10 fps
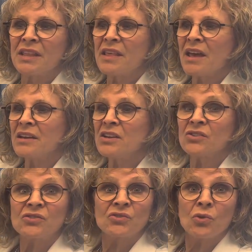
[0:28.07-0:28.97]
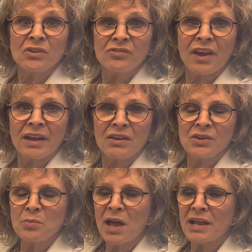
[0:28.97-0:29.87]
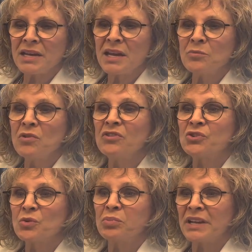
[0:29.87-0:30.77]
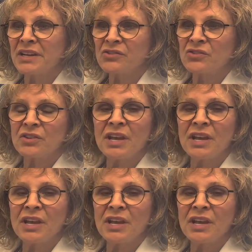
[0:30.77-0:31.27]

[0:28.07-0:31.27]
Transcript: that is storage fat on your body and move it to a place